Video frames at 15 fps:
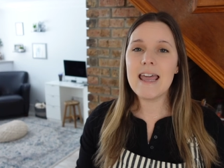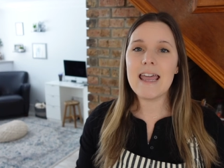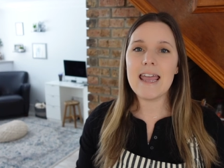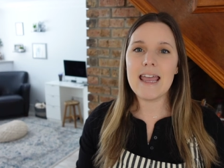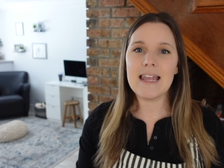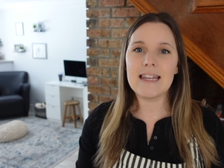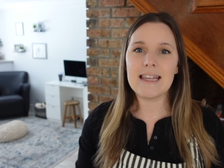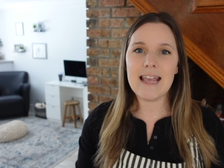
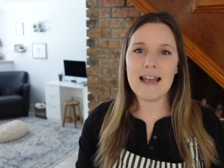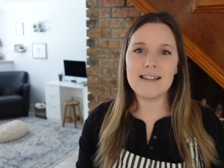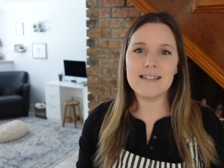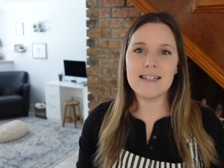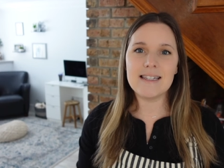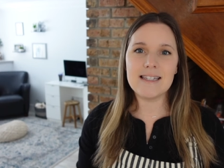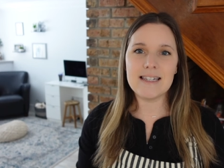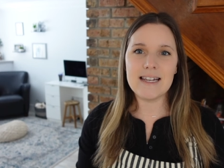It gets
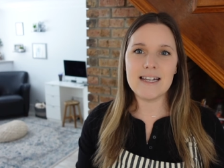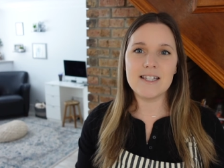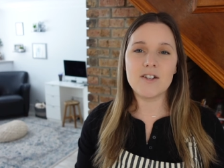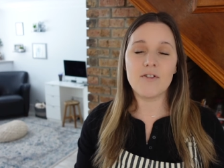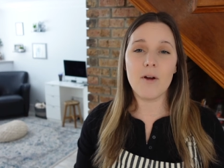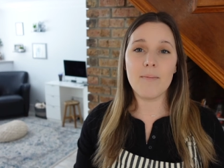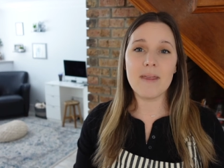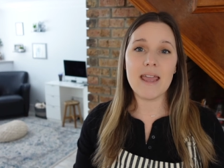its yeast
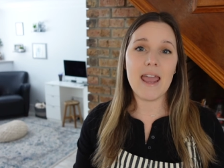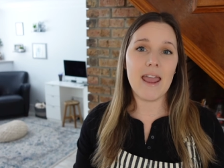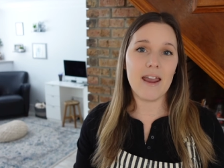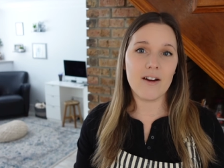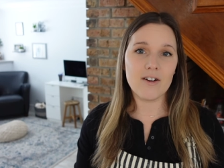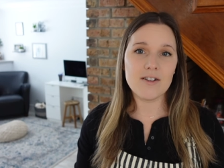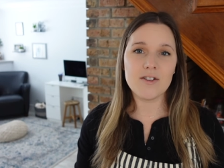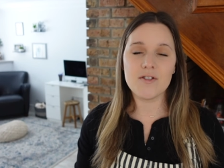from the
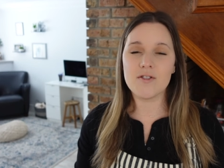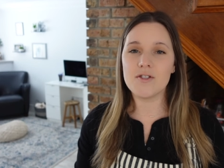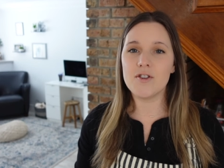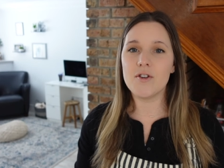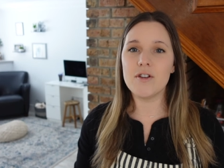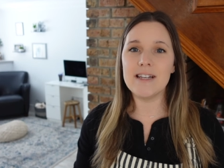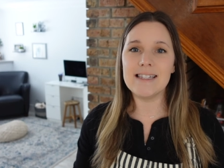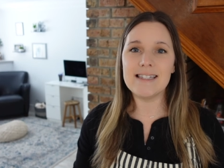air, so there's no
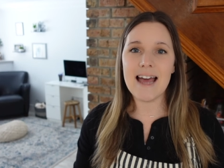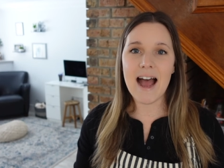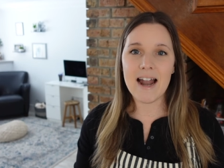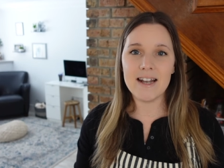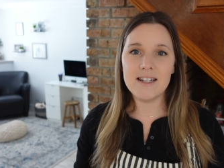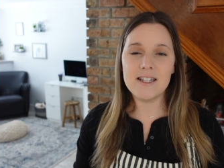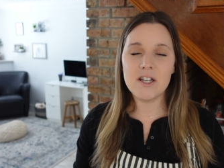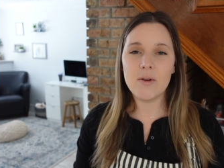yeast
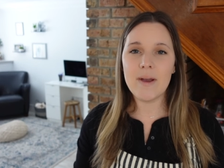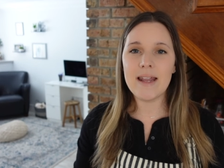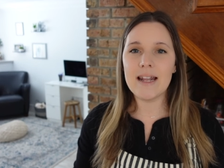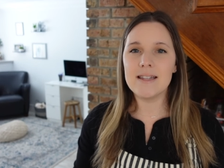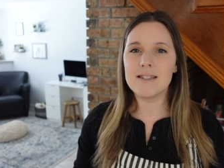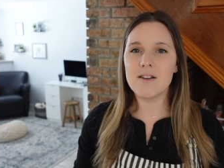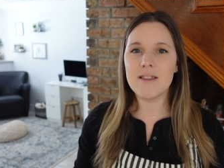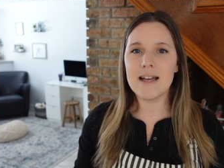added to it.
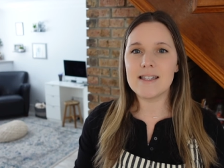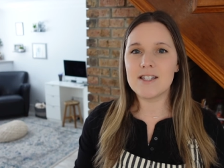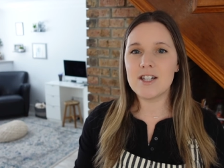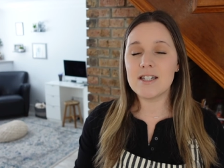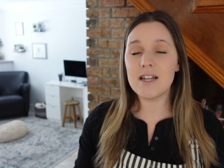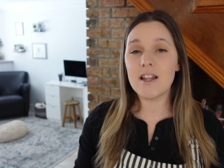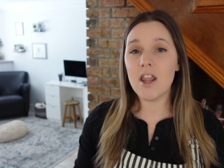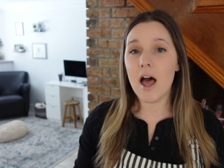And so that's
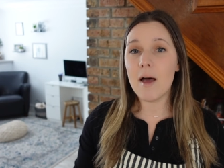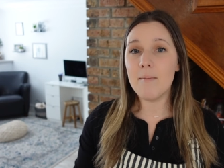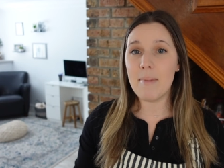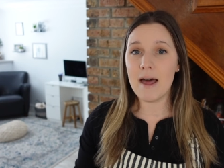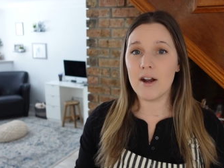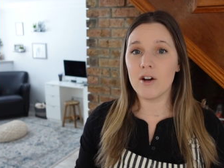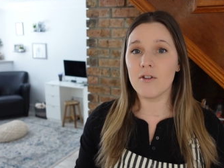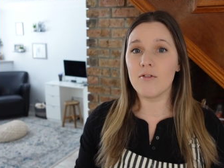just a lot
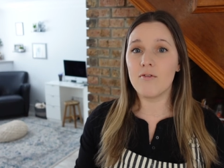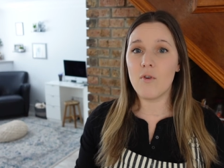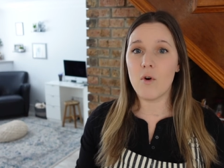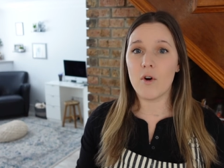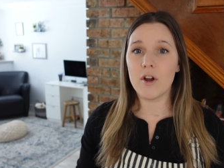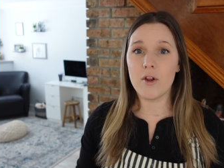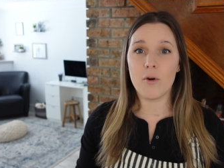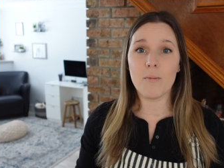better
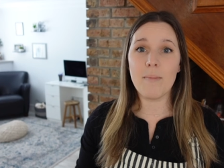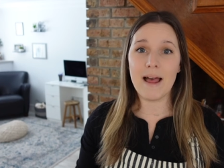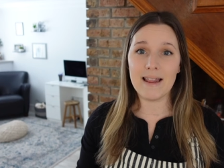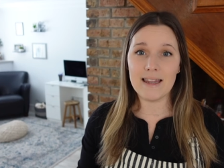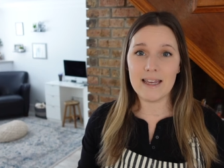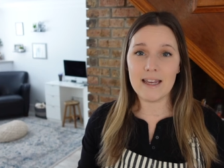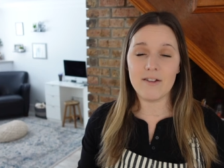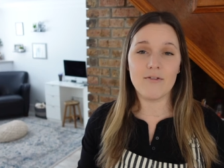for your
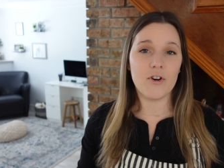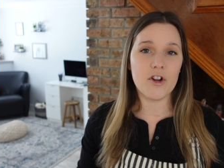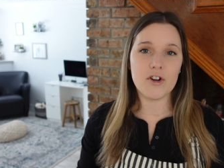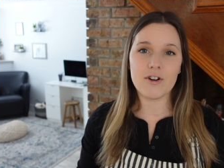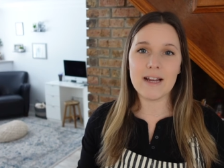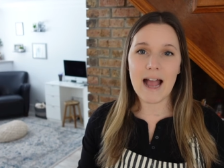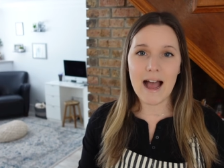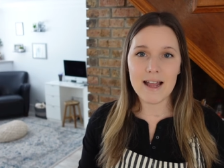belly, for your
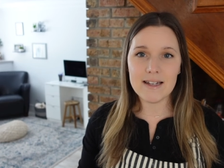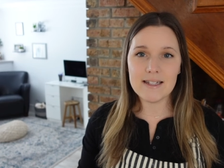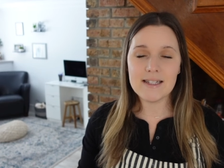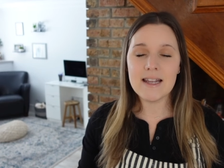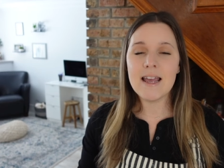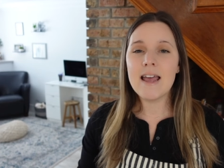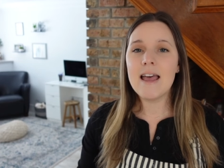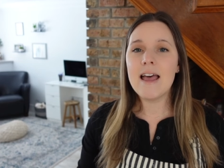gut.